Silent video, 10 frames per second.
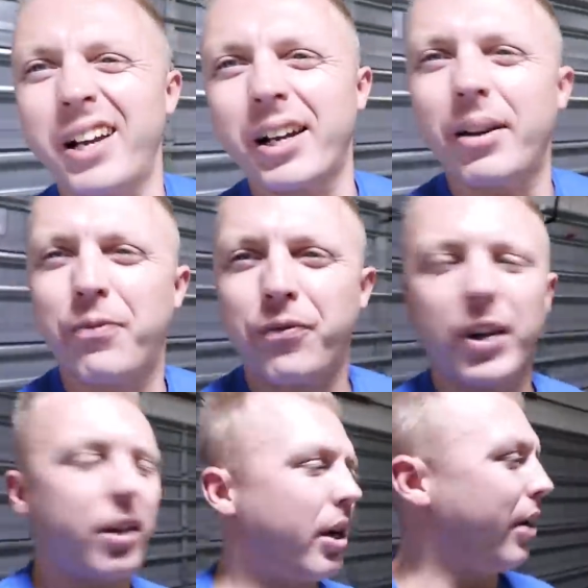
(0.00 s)
gonna
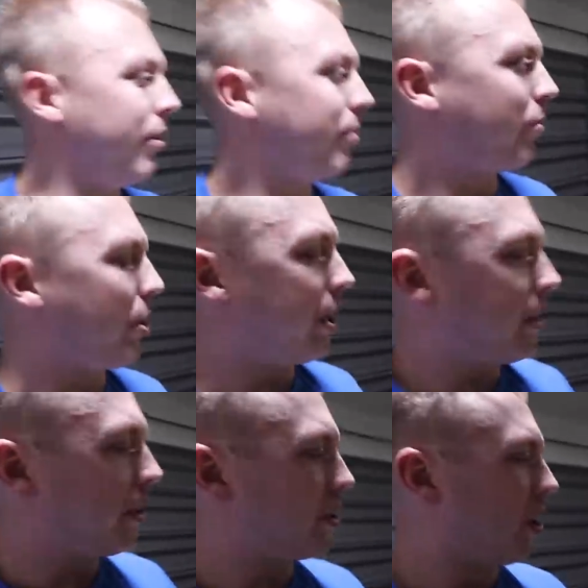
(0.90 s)
figure out what,
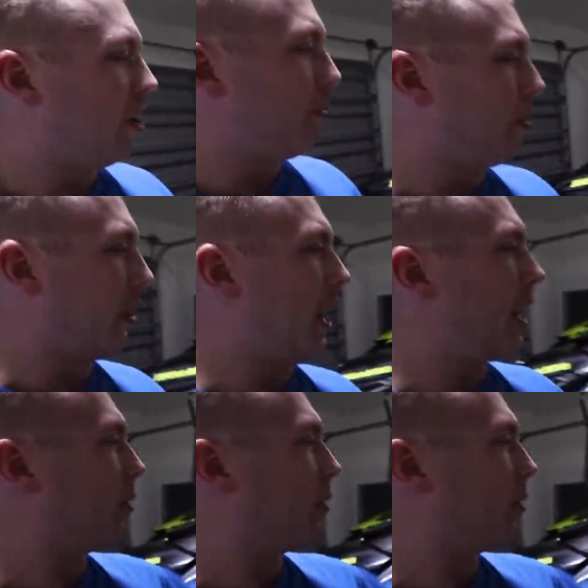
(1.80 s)
there's the whole plan